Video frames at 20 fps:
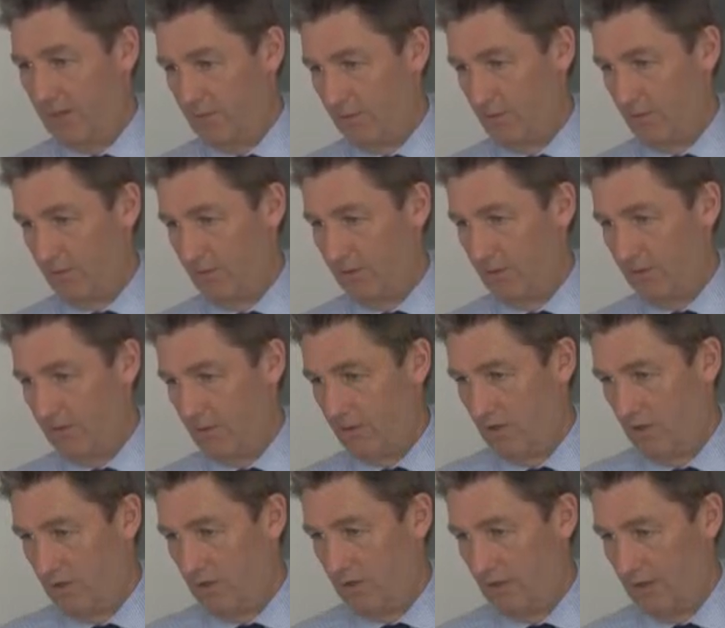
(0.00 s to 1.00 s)
exports go to
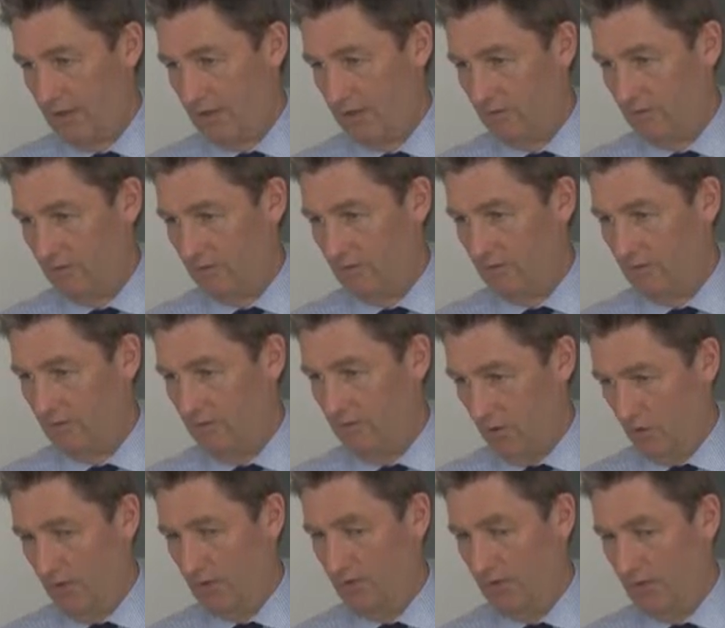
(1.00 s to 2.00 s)
continental
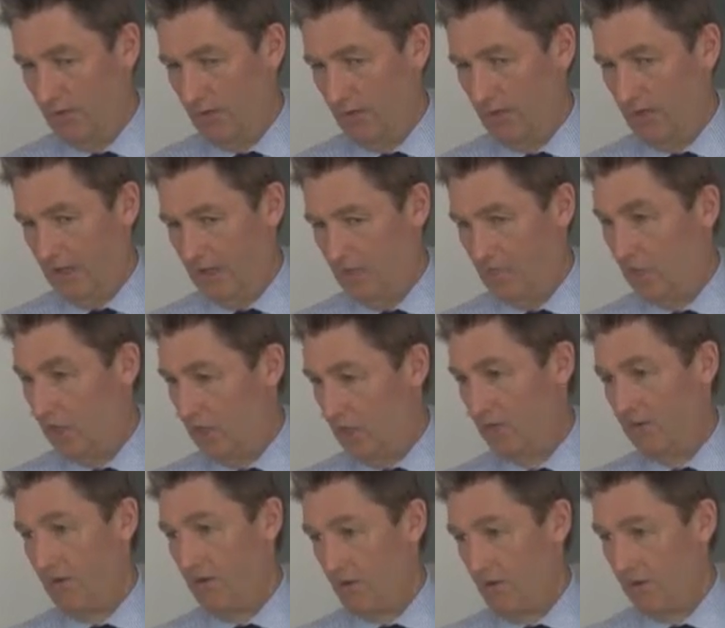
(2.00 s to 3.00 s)
Europe.
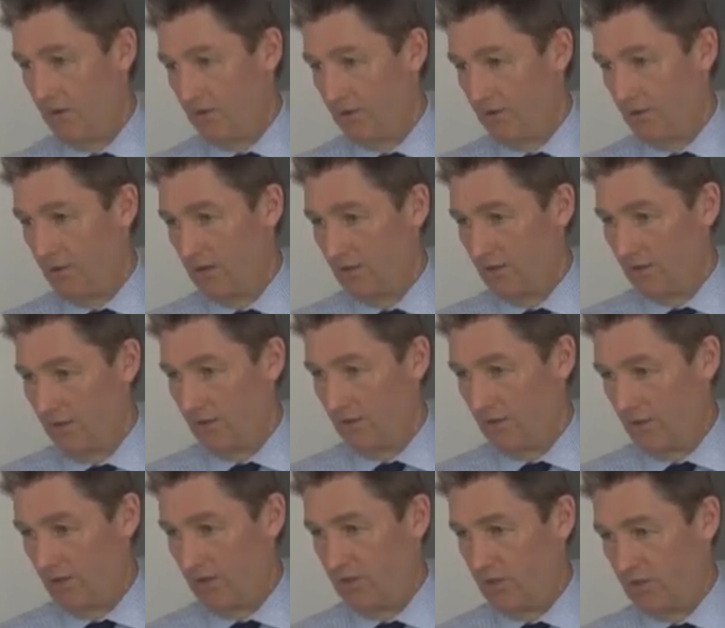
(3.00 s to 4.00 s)
Germany remains our
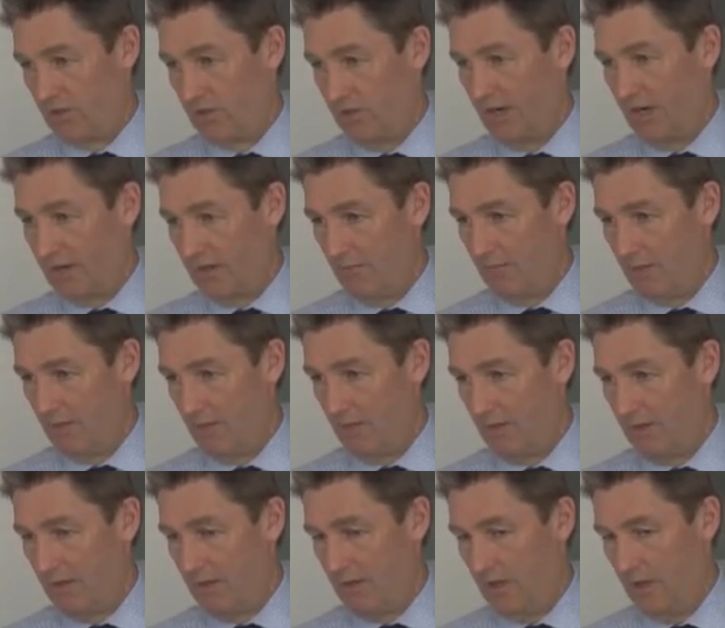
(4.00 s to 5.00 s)
largest trading
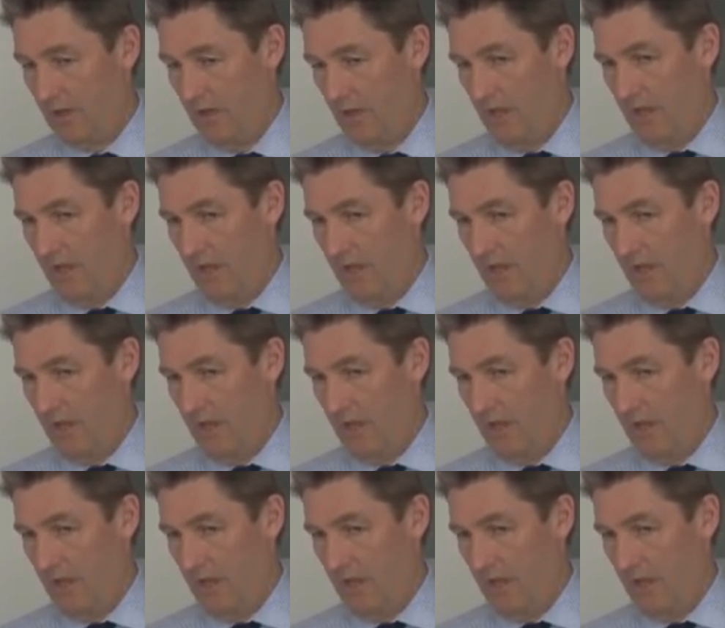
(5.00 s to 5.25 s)
partner.